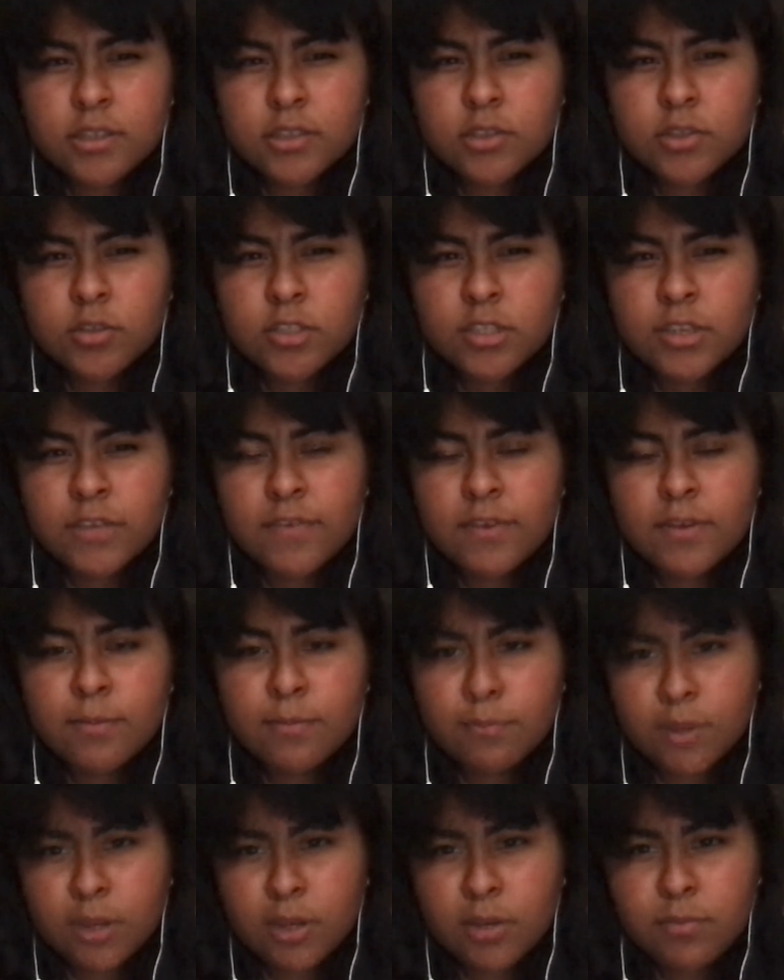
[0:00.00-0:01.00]
to 7
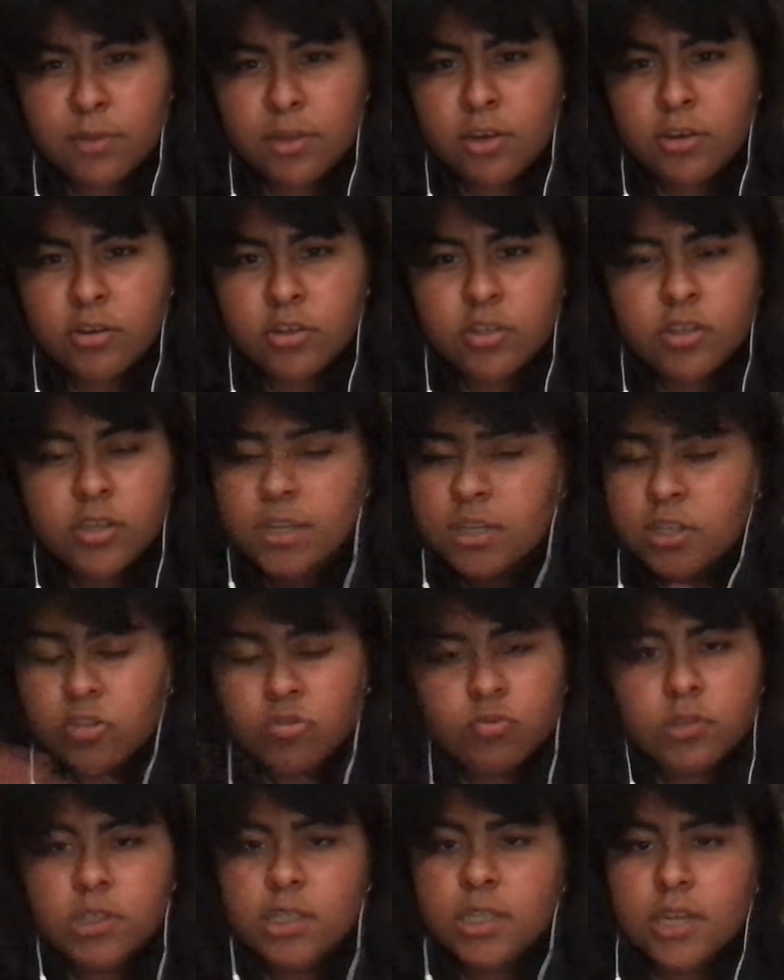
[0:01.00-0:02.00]
millimeters and it's
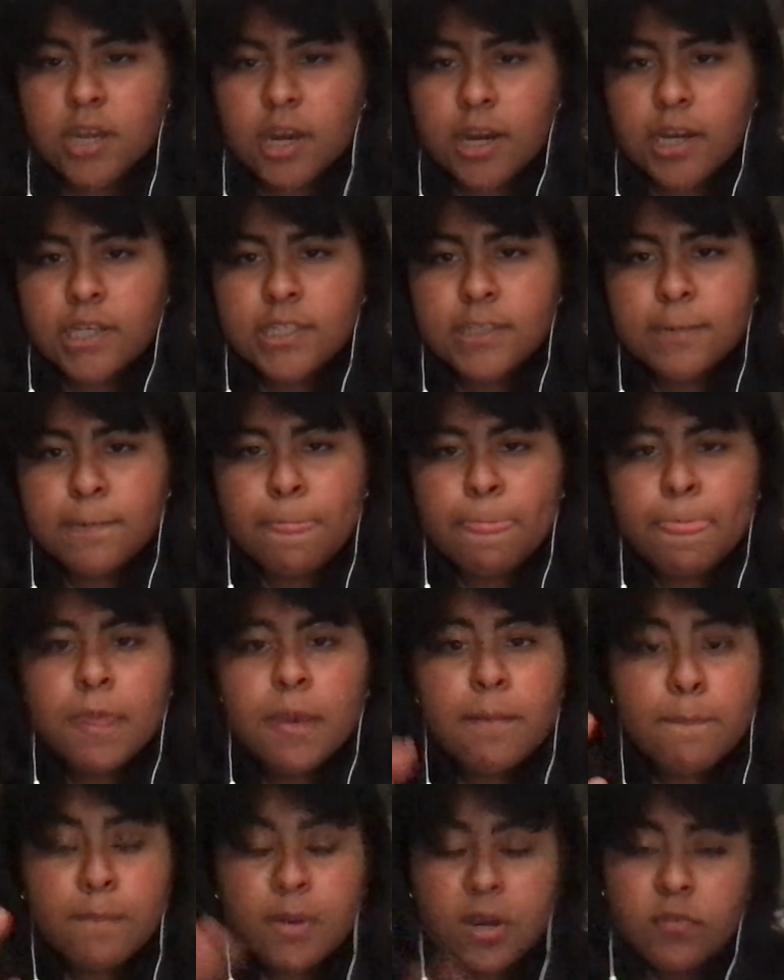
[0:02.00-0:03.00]
really nice.
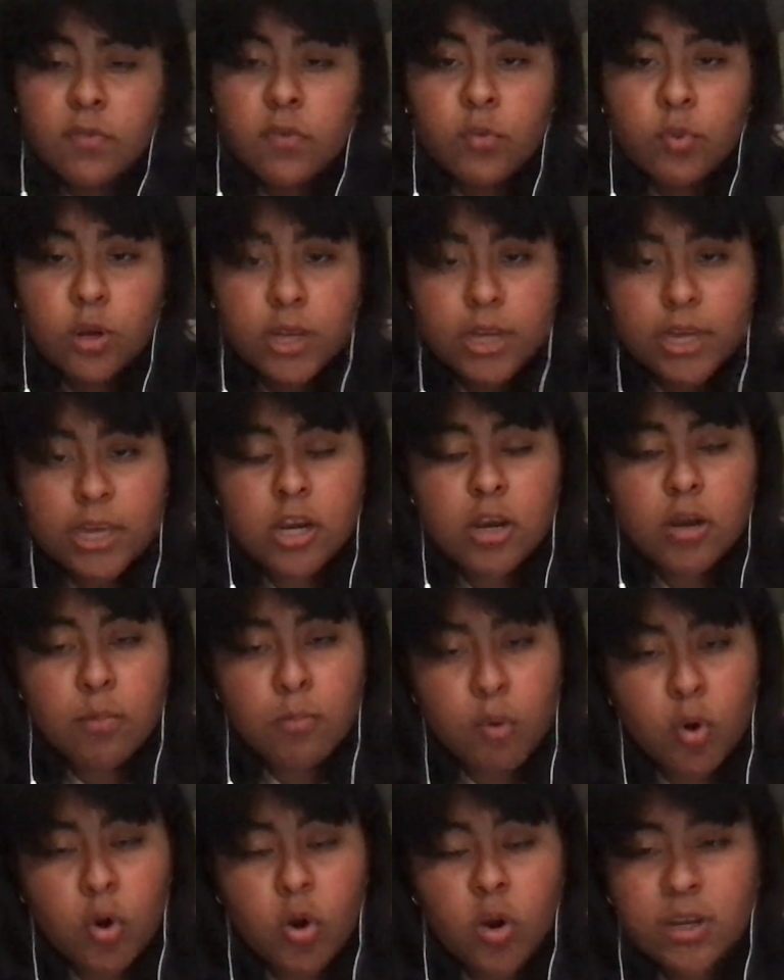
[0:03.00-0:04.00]
But if you want to get a
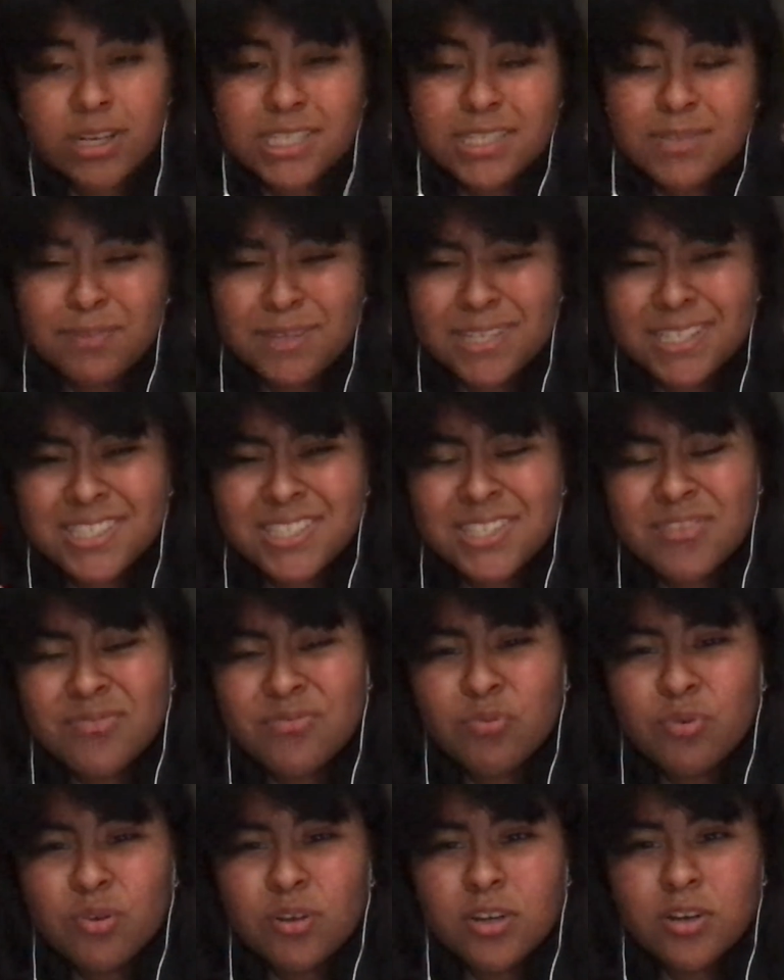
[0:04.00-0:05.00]
more expensive
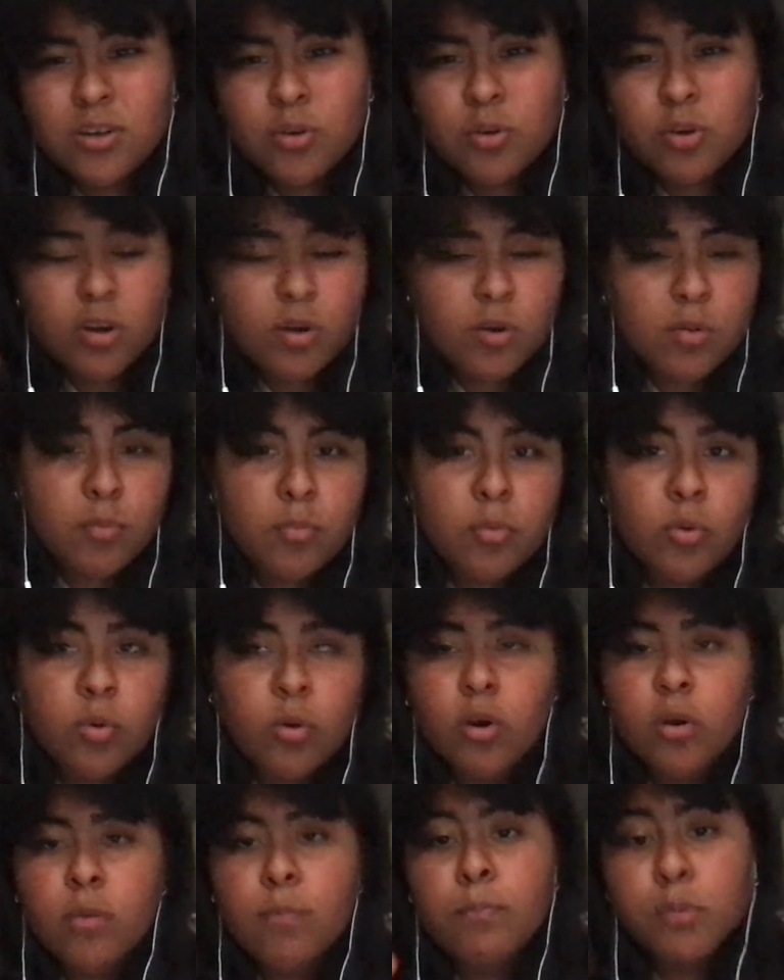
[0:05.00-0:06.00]
one or a
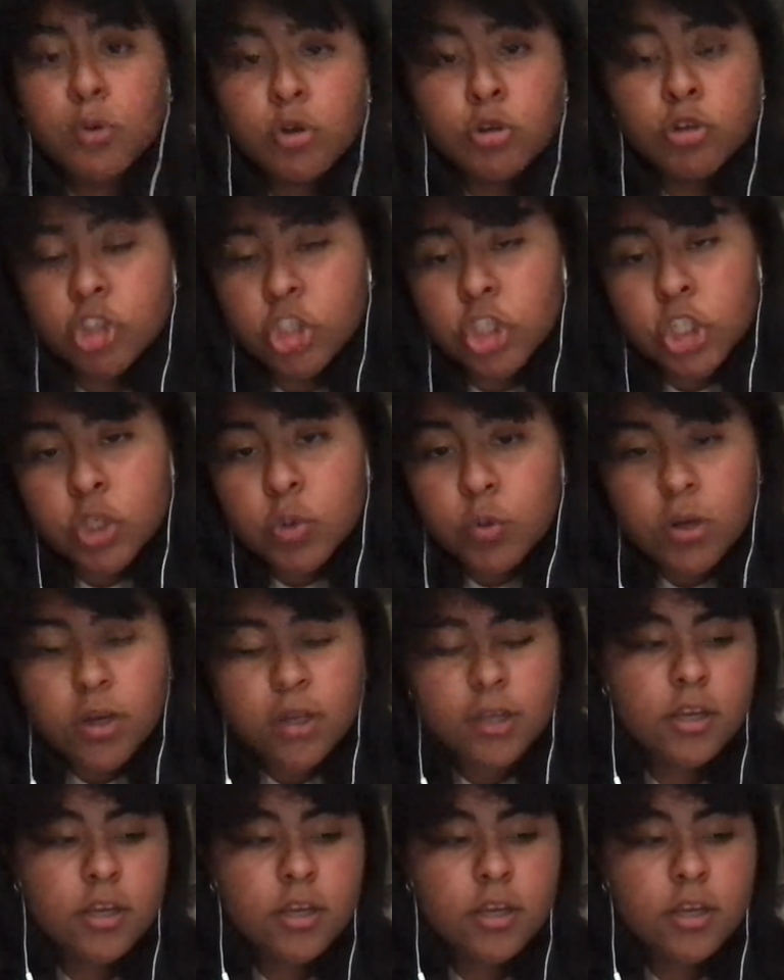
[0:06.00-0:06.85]
more bougie one,